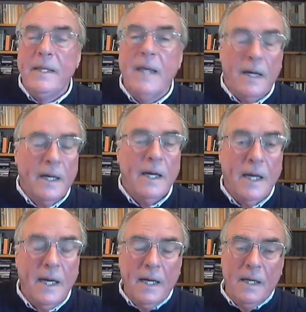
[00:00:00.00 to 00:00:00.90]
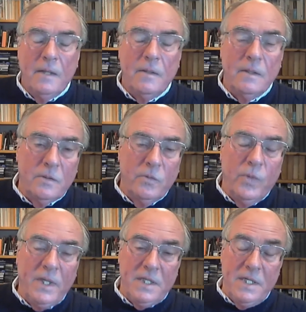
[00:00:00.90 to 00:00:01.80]
yeah, uh,
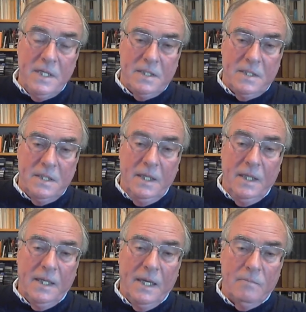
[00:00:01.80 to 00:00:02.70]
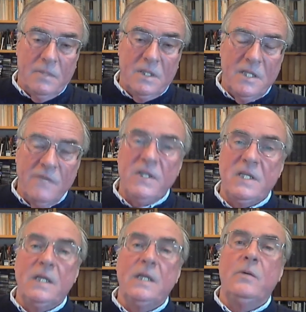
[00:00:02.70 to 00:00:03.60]
we did it in
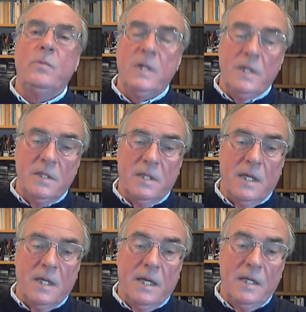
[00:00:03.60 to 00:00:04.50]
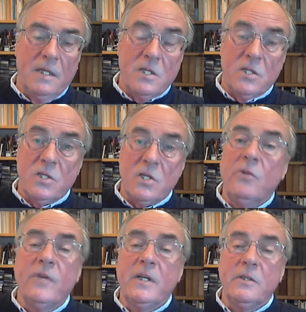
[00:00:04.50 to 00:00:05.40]
captivity with a
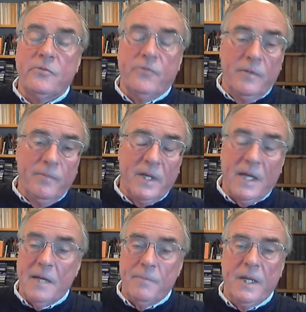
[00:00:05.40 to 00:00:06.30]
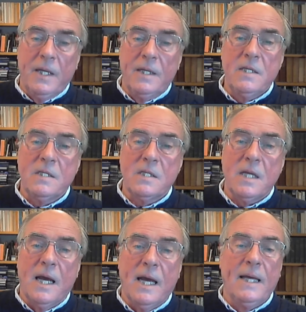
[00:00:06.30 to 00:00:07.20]
solvent from the caterpillars,
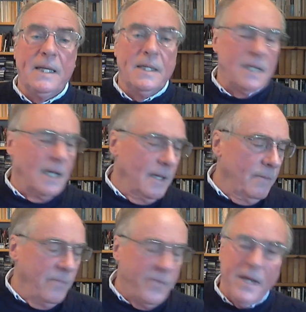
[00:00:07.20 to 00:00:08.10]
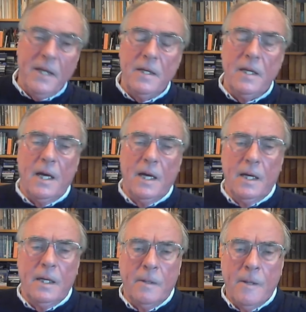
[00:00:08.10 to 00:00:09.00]
and um, then
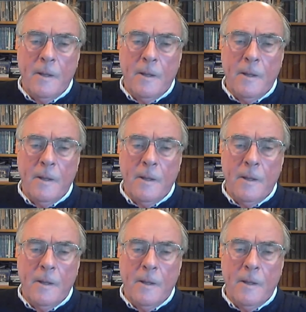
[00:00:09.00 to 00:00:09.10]
uh,